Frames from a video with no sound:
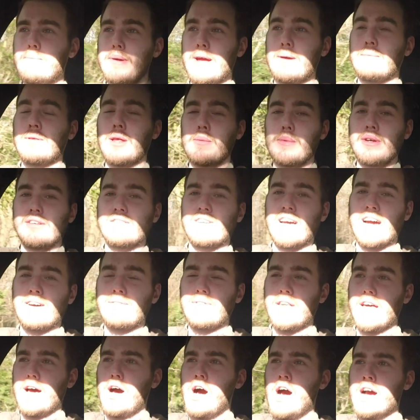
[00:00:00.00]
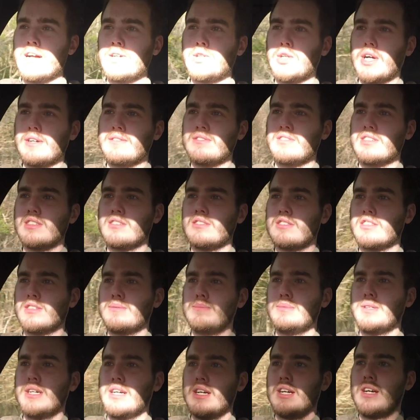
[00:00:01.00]
that BMWs have, their iDrive
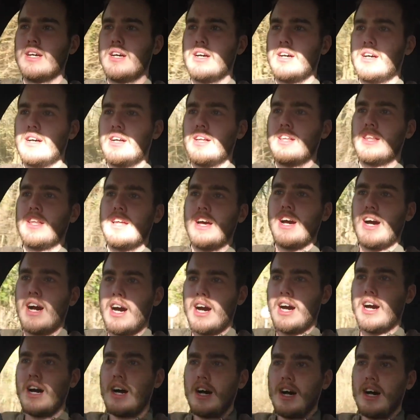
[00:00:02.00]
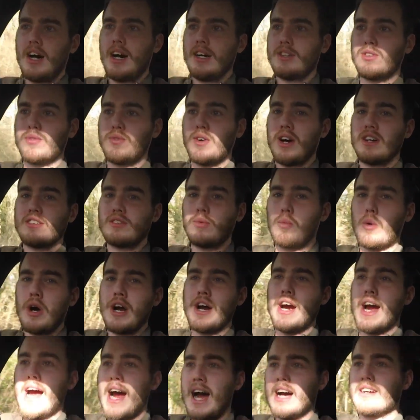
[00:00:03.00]
system. As far as I'm
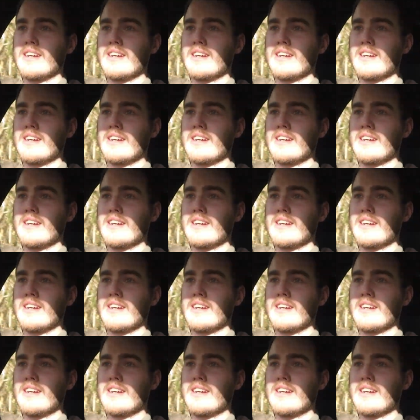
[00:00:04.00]
aware, it